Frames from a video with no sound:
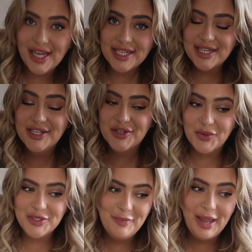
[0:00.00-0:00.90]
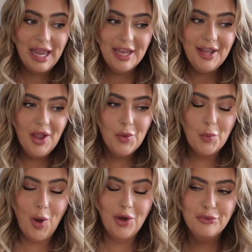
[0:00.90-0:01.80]
This has got to be
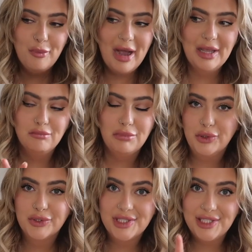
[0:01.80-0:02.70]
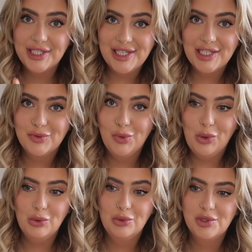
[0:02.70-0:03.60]
one of my most successful
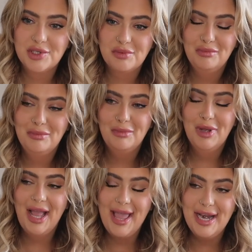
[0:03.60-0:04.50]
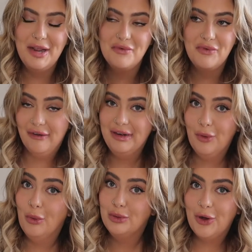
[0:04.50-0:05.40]
hauls in a very
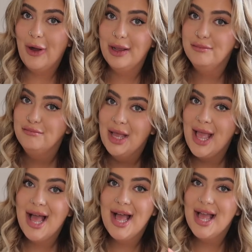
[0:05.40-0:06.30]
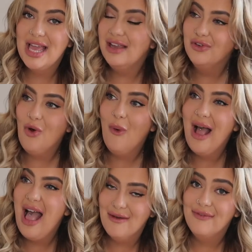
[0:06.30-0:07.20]
long time, if
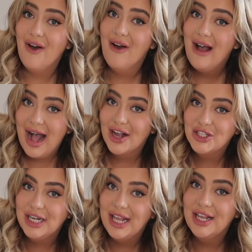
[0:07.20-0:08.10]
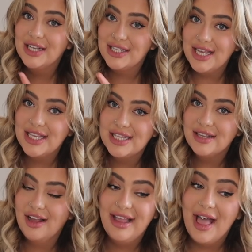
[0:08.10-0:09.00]
not ever, actually, because this,
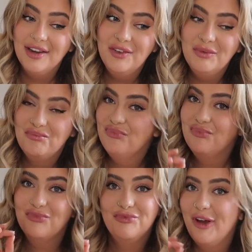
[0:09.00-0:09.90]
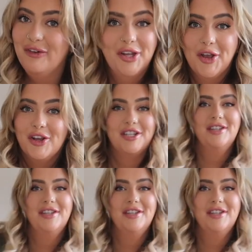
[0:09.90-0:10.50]
again, very good.